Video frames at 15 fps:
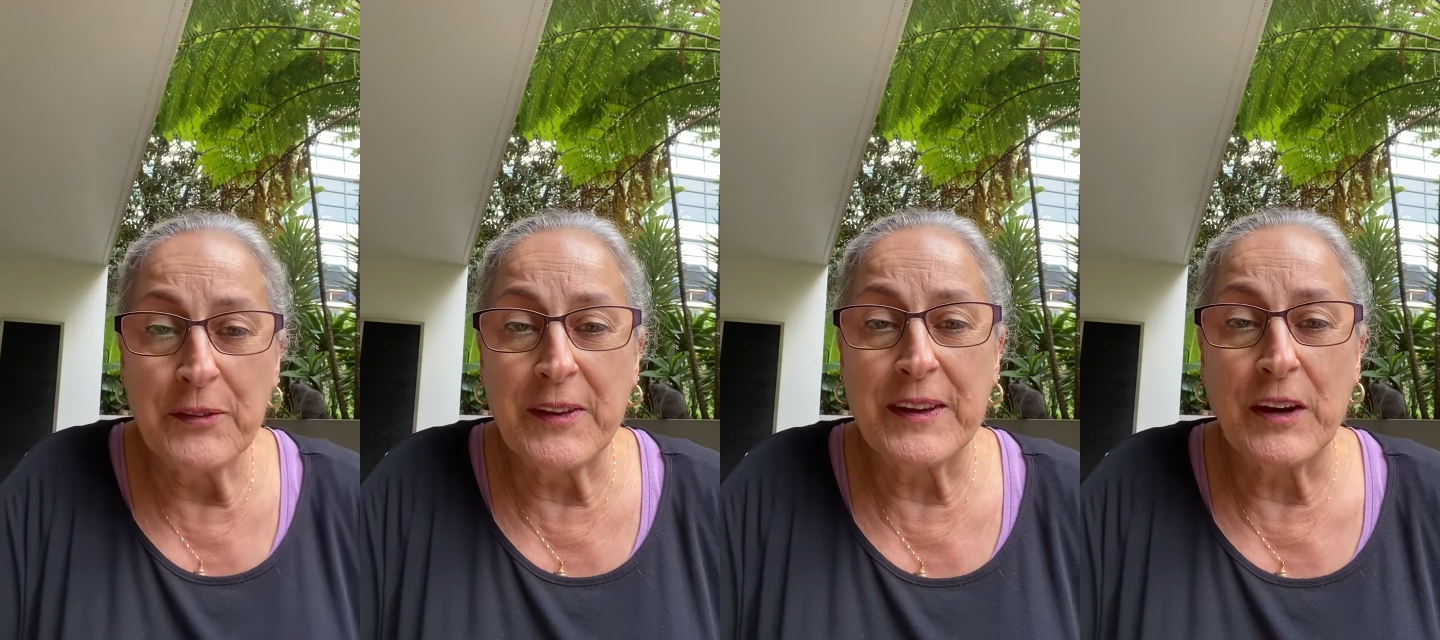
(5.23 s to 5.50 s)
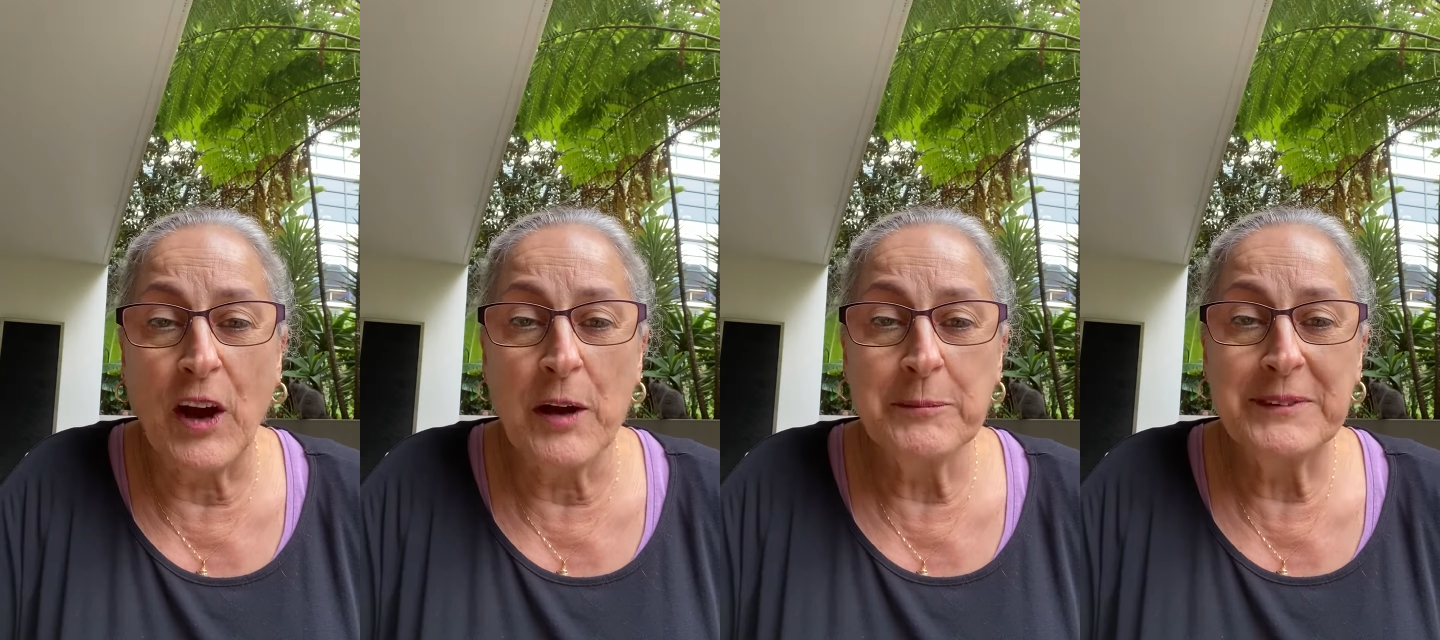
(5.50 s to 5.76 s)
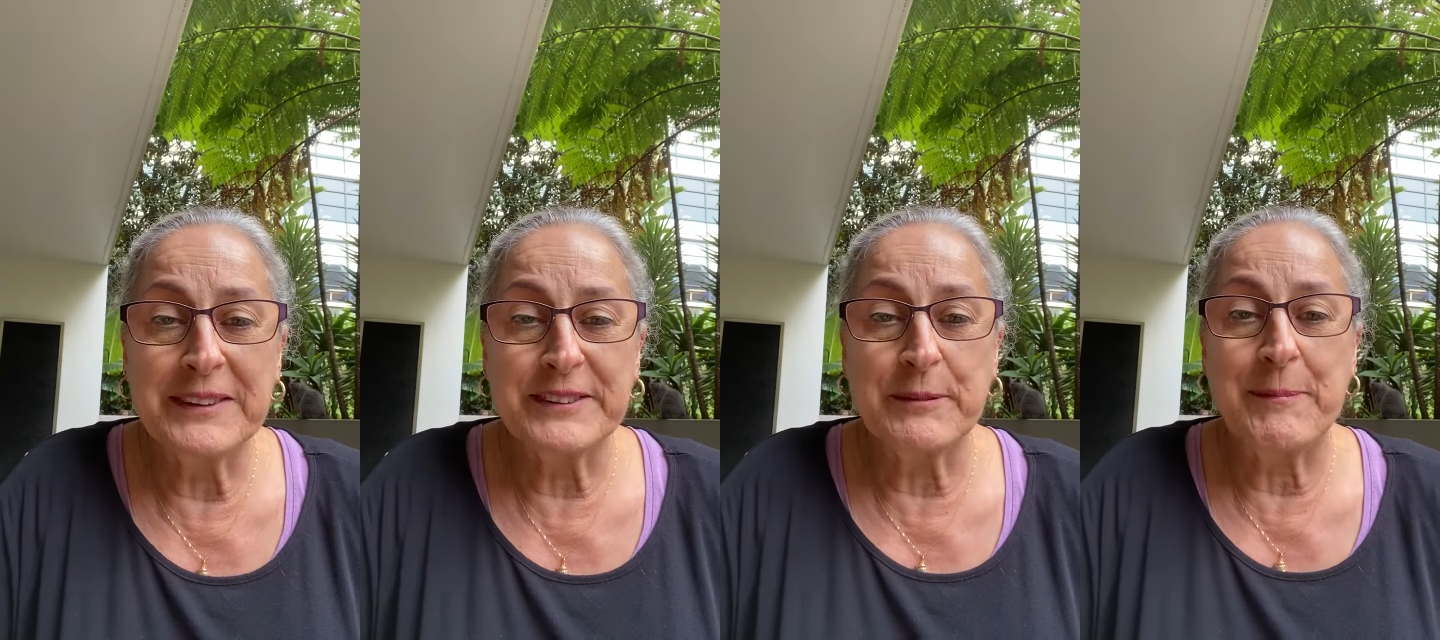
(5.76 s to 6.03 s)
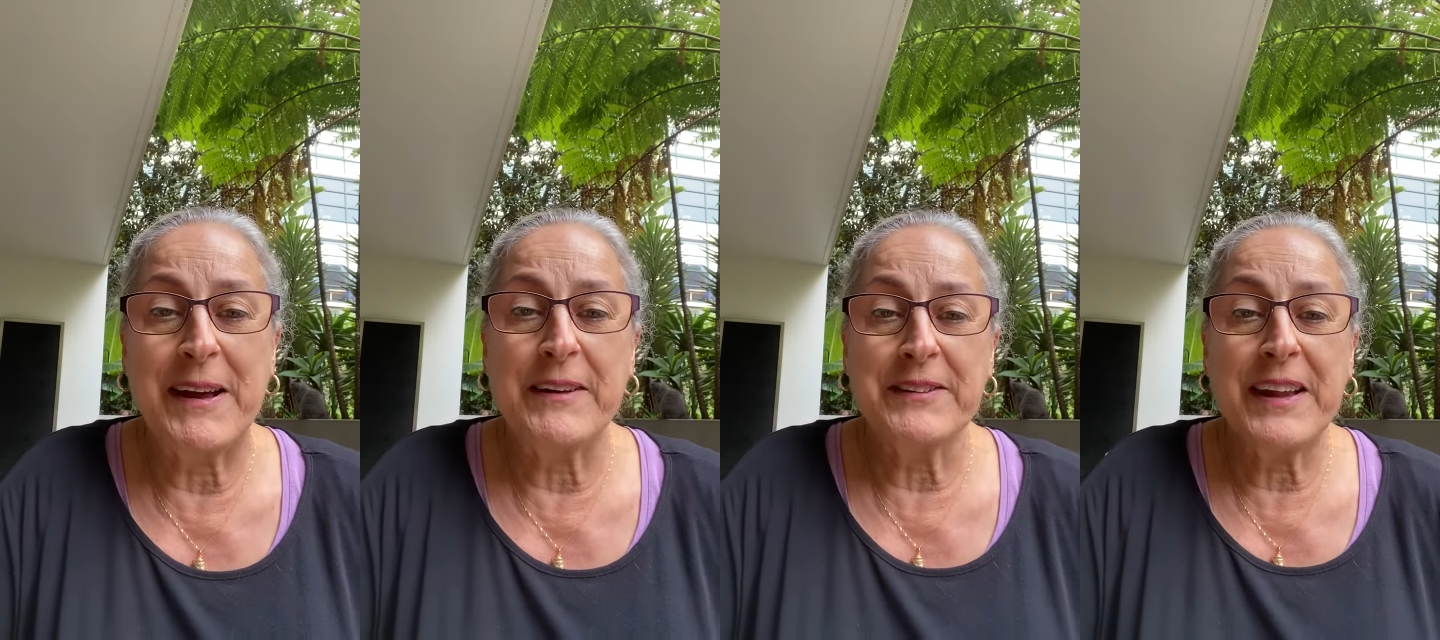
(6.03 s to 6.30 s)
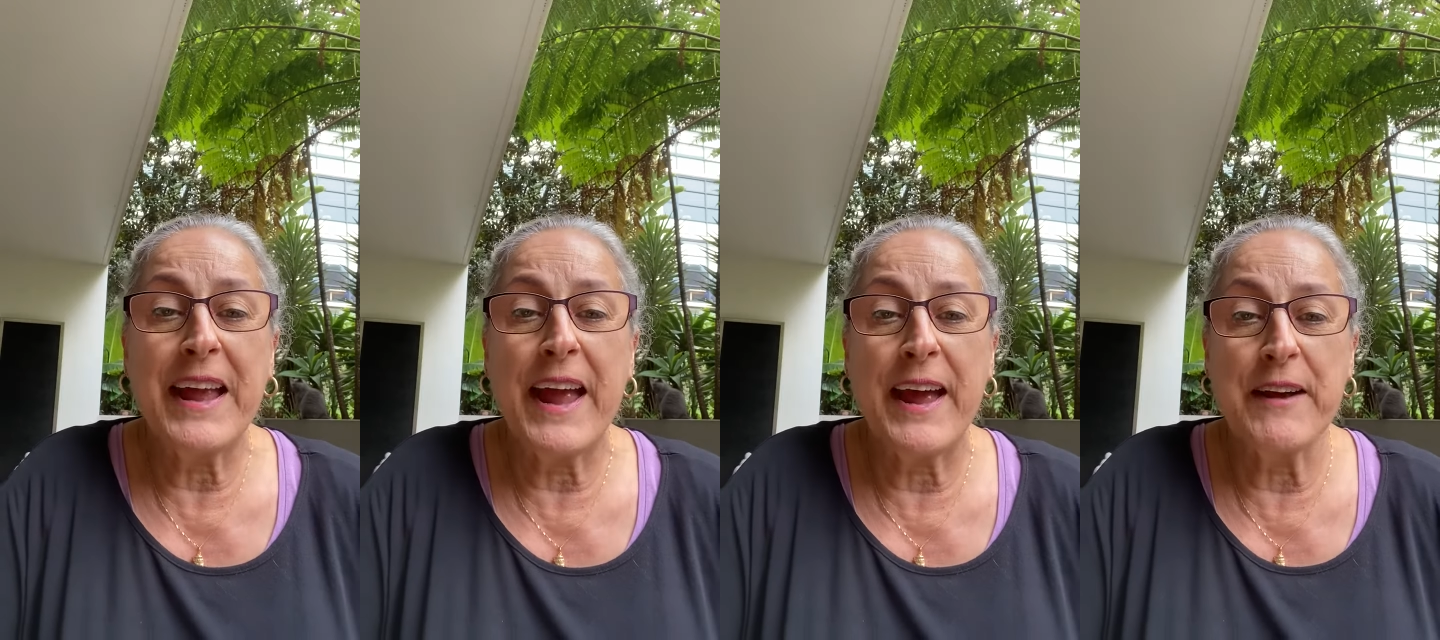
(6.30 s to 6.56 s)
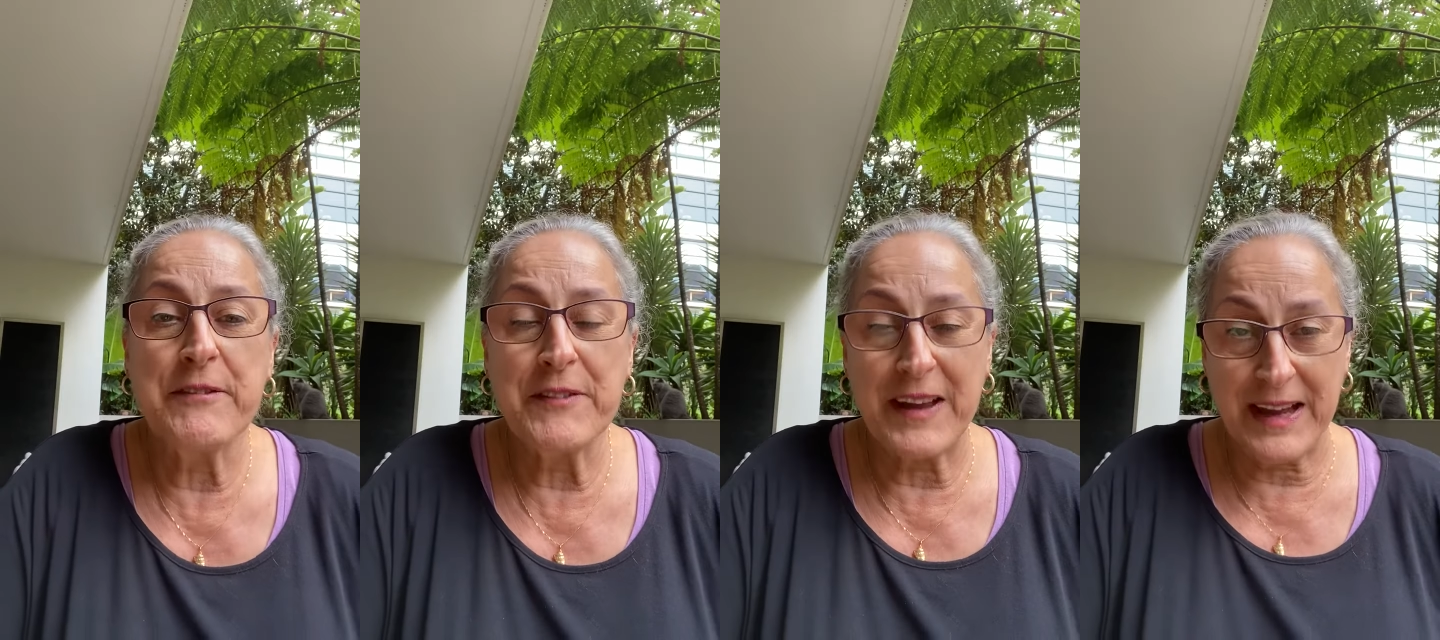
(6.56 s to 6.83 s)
that I'm just about to have